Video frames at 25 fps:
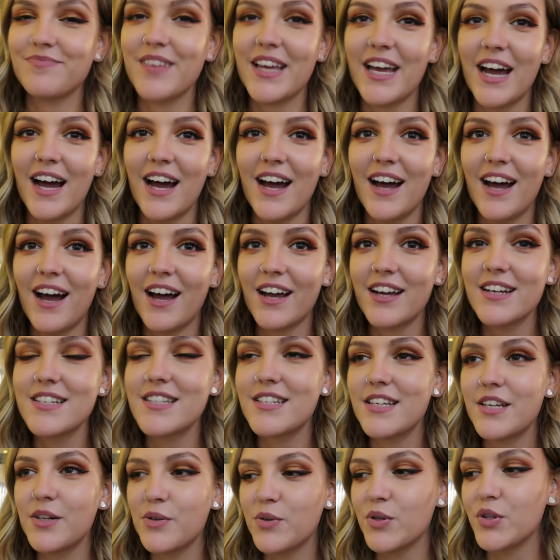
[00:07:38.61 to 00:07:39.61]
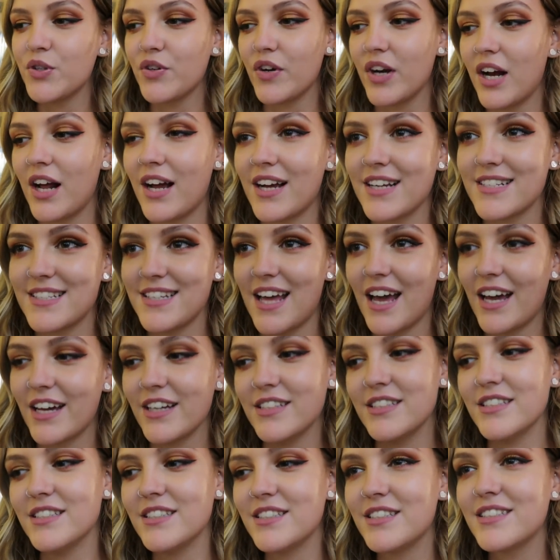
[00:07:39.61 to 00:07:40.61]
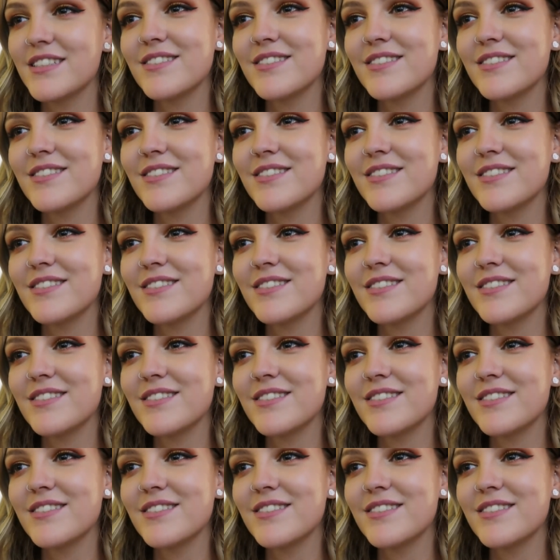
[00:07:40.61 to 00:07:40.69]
Yeah, I can see you ordering like a second.